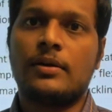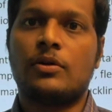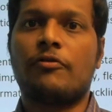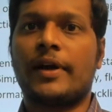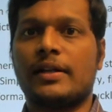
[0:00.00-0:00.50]
to
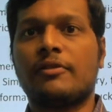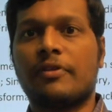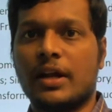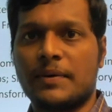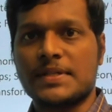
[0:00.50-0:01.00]
find the
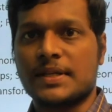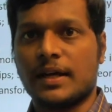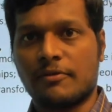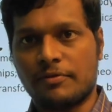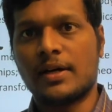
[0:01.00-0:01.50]
frequency
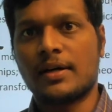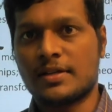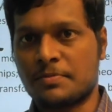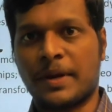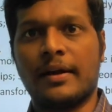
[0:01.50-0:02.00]
of the
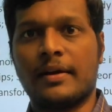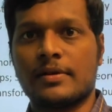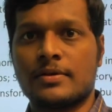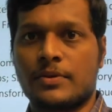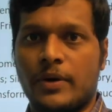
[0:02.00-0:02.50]
spring
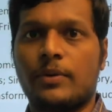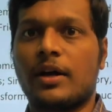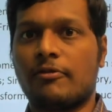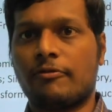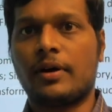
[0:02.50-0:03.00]
square root
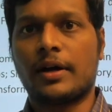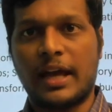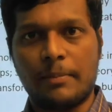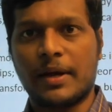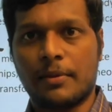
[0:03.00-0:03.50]
of uh,
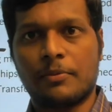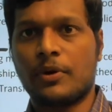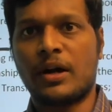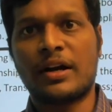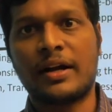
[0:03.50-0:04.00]
k by m you
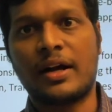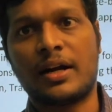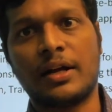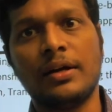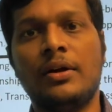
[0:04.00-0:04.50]
already got
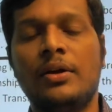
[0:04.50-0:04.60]
a